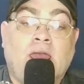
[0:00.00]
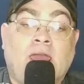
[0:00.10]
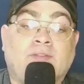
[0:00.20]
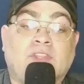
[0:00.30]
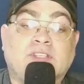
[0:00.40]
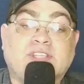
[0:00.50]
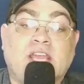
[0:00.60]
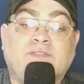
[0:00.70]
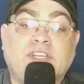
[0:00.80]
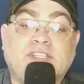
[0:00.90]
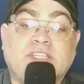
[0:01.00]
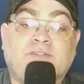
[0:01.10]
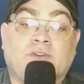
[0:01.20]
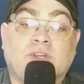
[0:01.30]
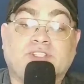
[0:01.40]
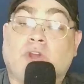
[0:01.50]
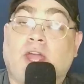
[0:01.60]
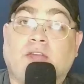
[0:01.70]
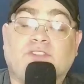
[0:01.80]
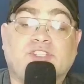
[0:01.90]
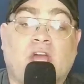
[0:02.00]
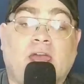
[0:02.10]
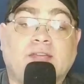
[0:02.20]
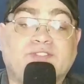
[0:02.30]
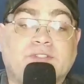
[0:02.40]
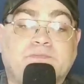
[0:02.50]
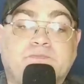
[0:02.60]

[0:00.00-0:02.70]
and the save DC for his Strike of the Giants.